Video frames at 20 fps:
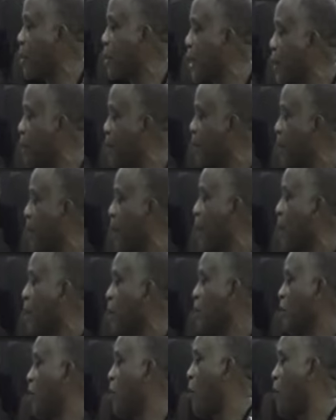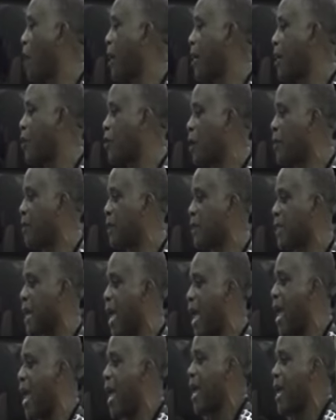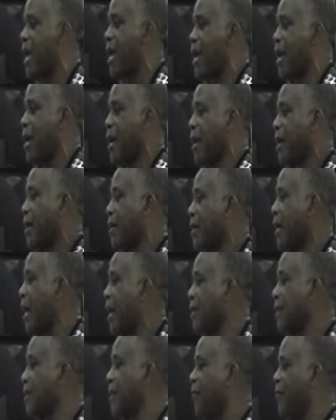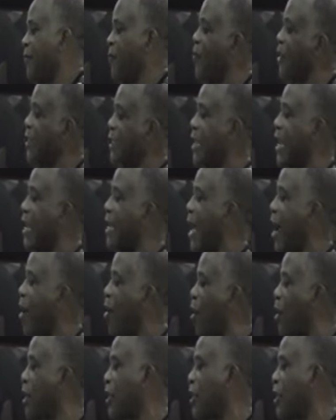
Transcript: them. Do you know what they told me? Say that if we say that God